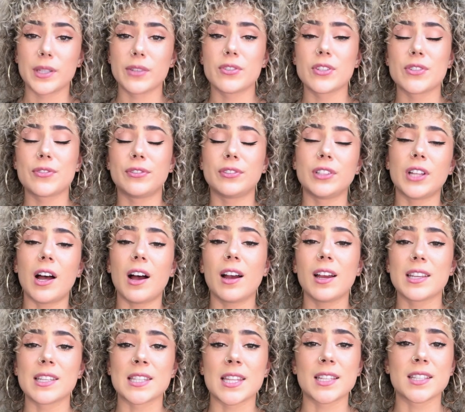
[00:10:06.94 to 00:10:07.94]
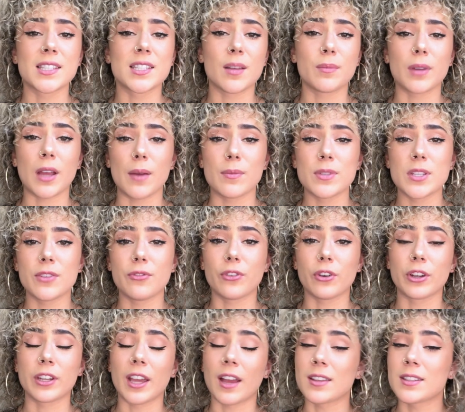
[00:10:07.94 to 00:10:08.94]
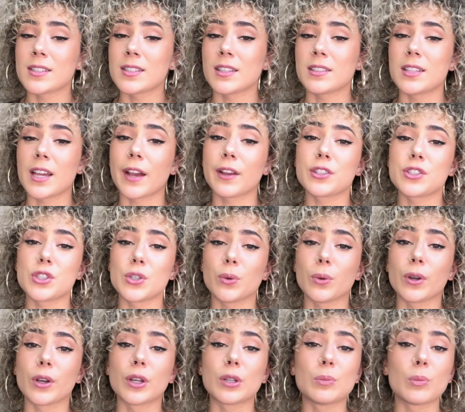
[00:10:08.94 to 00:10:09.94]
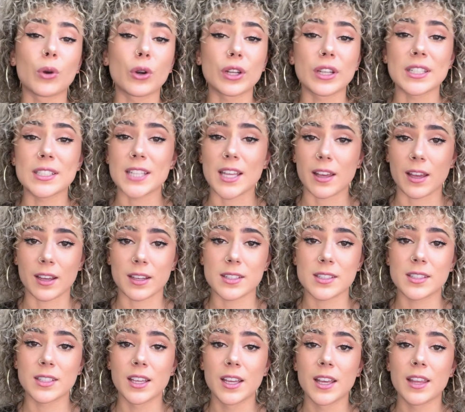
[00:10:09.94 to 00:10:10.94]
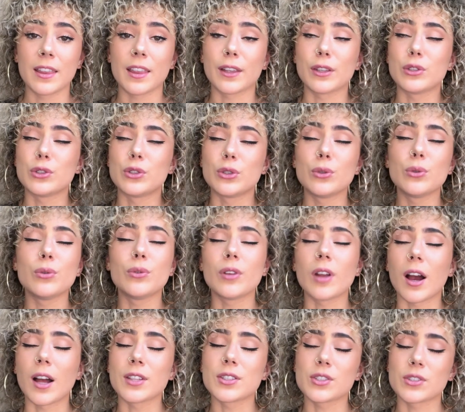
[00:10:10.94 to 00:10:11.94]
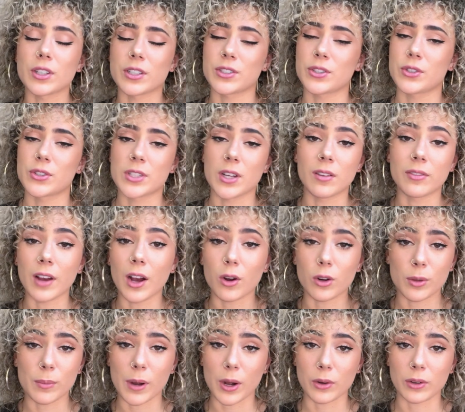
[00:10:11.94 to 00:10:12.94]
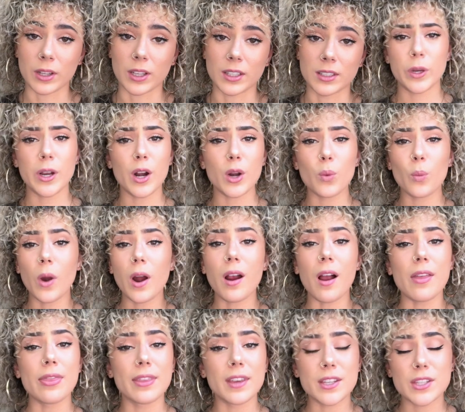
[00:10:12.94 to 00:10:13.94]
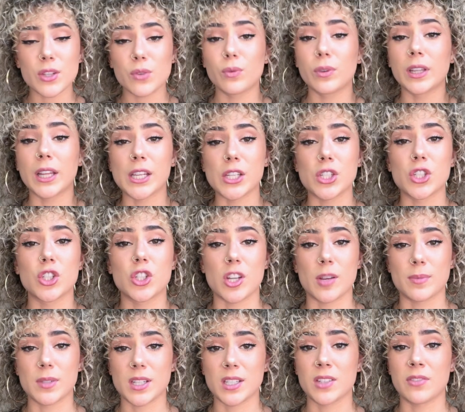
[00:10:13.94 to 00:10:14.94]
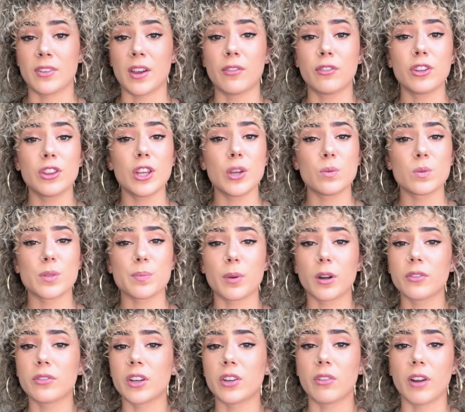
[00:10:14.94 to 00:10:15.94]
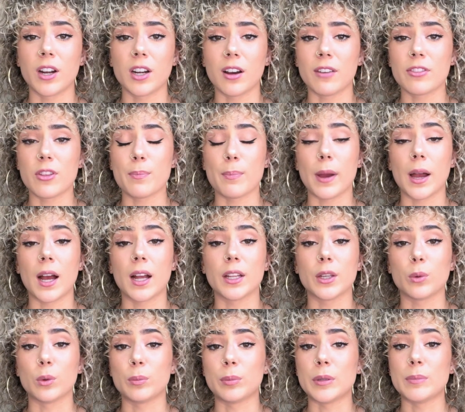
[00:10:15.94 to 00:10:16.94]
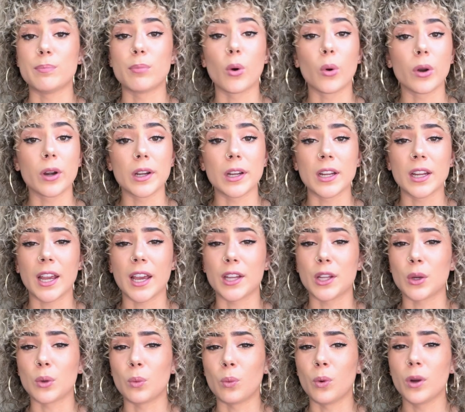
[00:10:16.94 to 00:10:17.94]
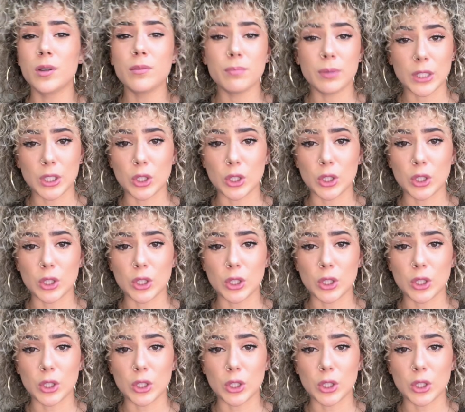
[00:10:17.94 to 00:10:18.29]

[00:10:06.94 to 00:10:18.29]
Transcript: if his flaw is that sometimes he forgets to text you a good morning text, then do not stress yourself out about it. We gotta work on things in relationships, because if everything was perfect right off the bat, it would be boring and it wouldn't be